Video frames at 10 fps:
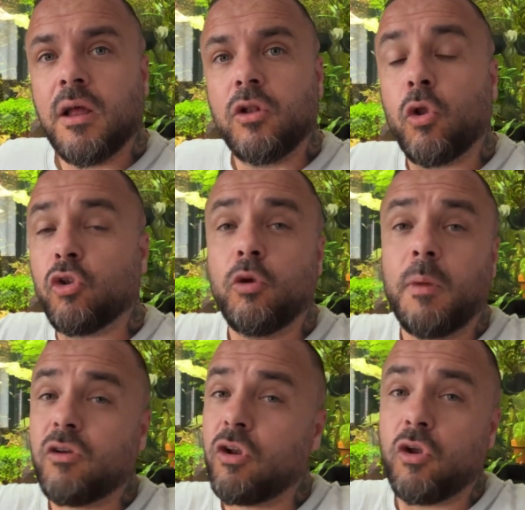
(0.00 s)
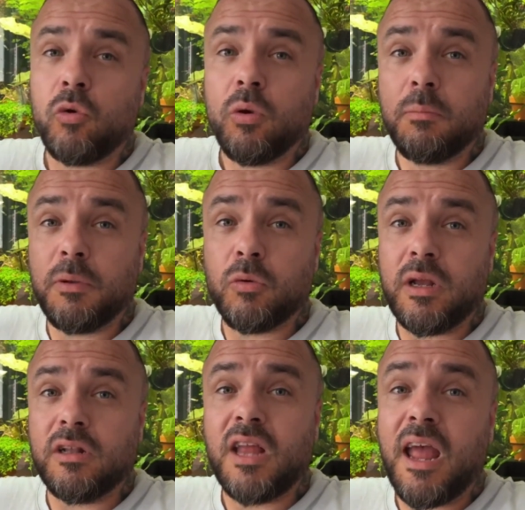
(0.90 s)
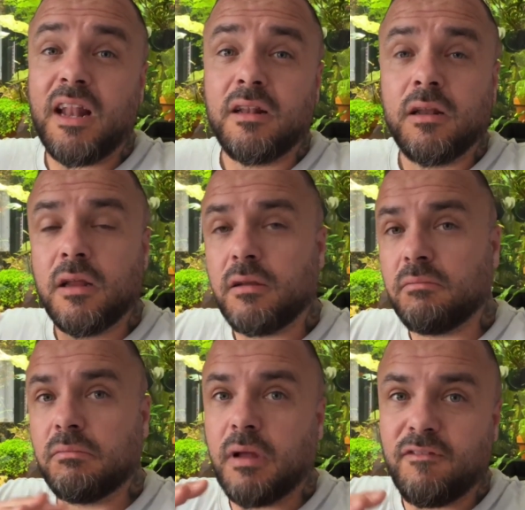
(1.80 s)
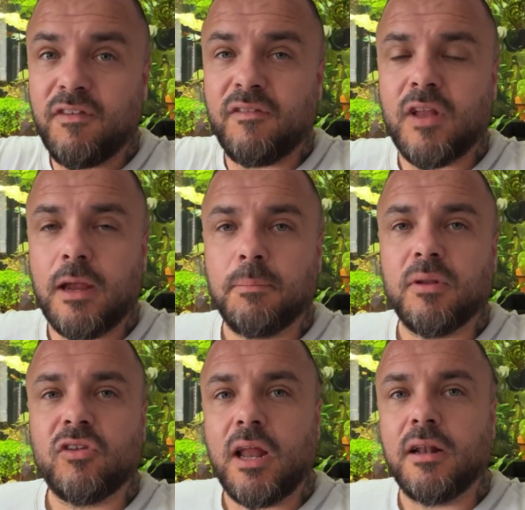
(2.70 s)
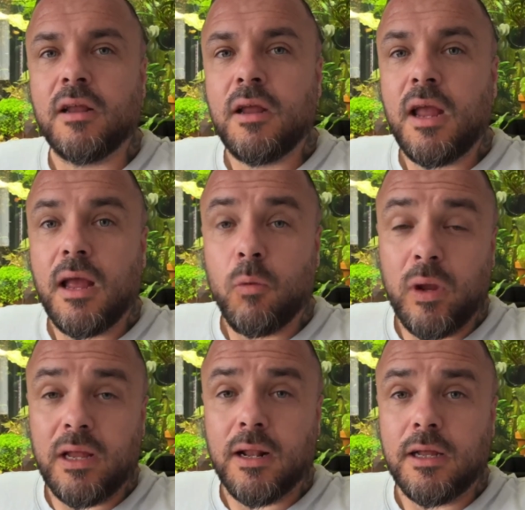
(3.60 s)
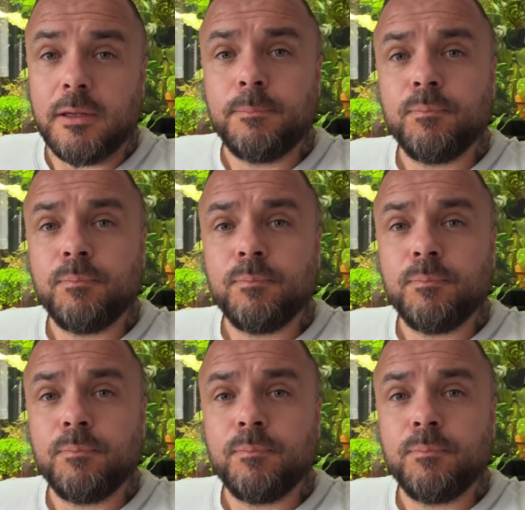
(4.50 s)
not too much. I do between 10 and 15% weekly.